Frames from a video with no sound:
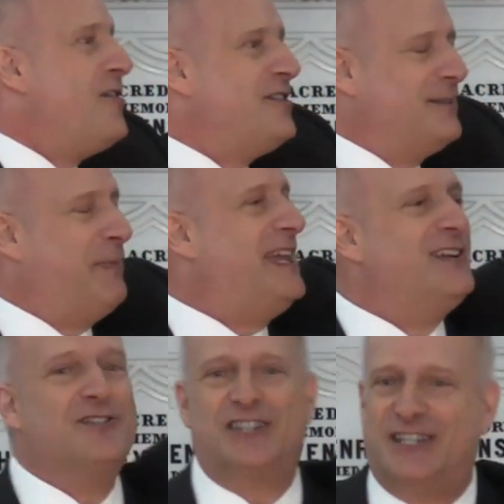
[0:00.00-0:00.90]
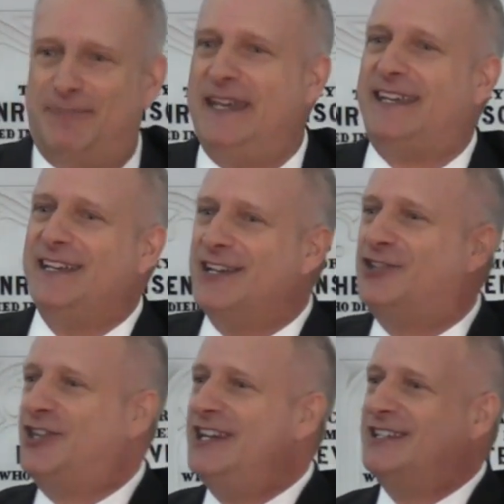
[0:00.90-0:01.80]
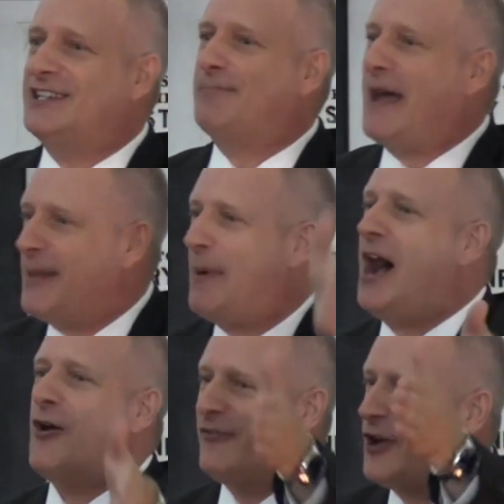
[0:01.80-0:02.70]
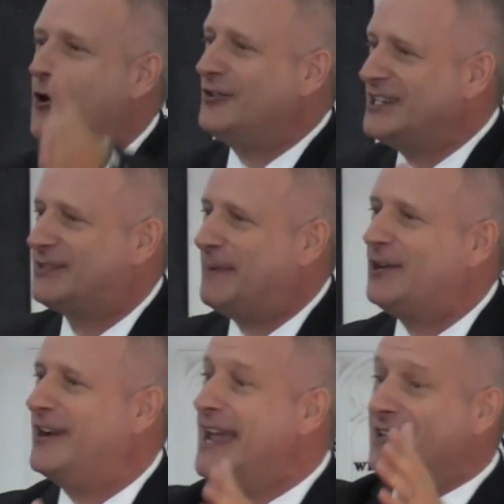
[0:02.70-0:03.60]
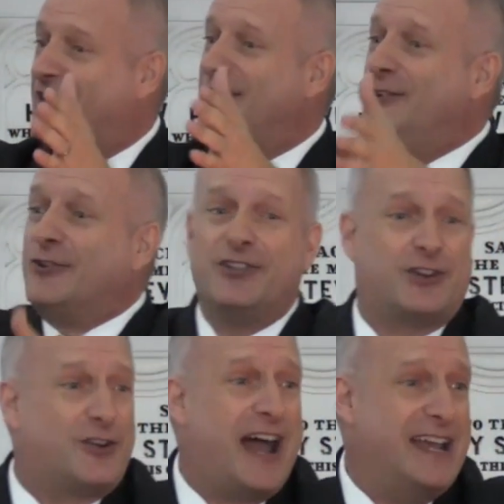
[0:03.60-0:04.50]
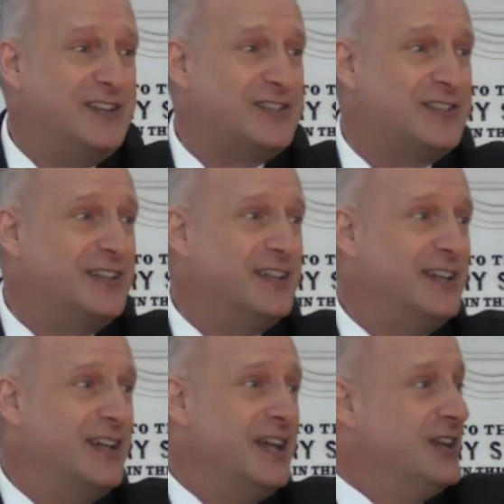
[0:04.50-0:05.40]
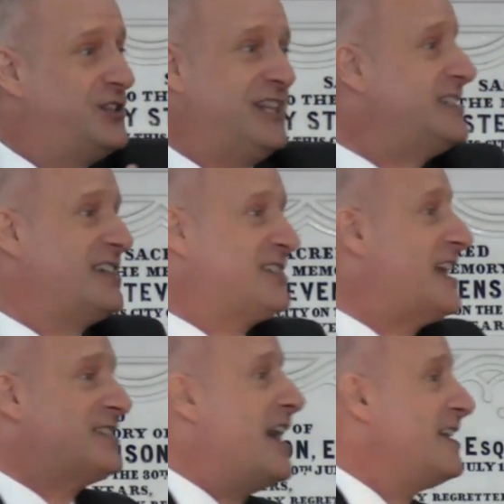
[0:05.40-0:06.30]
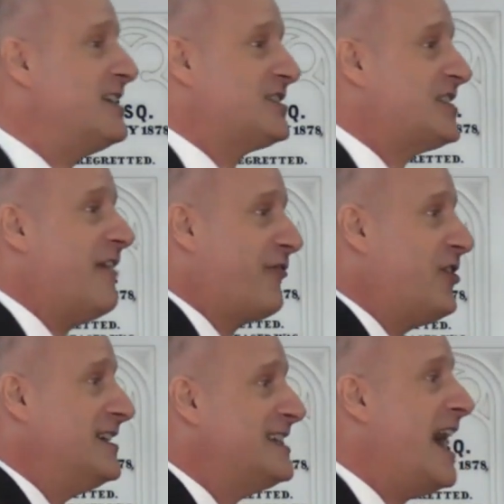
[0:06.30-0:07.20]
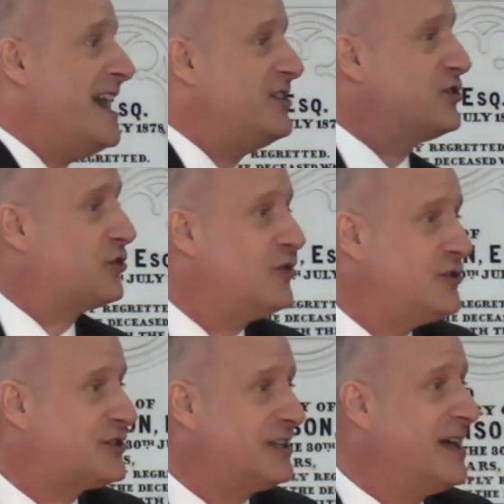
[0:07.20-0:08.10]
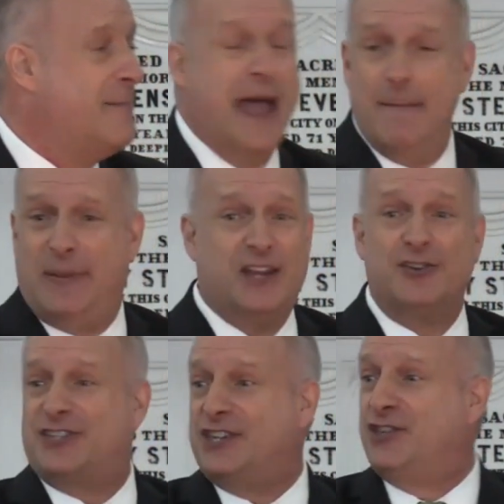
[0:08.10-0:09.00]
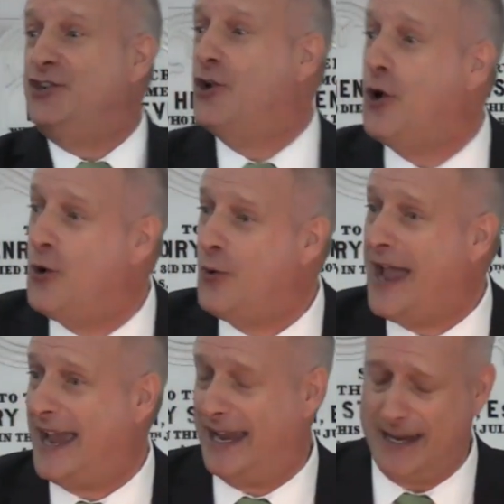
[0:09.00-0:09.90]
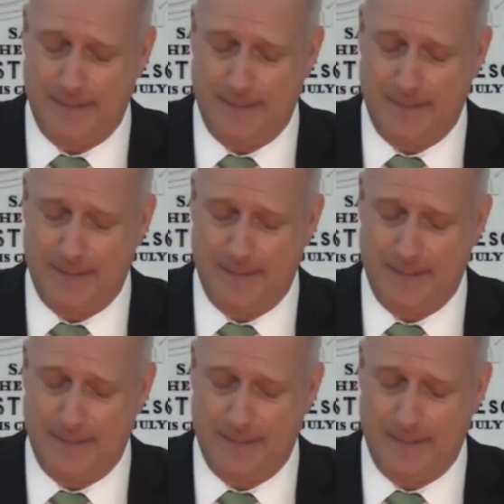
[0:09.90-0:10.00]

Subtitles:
Peter's speaking to Jesus by the power of the Holy Spirit, saying, "You are the Christ." Jesus says, "I'm going to suffer and die in Jerusalem." Peter says, "No way."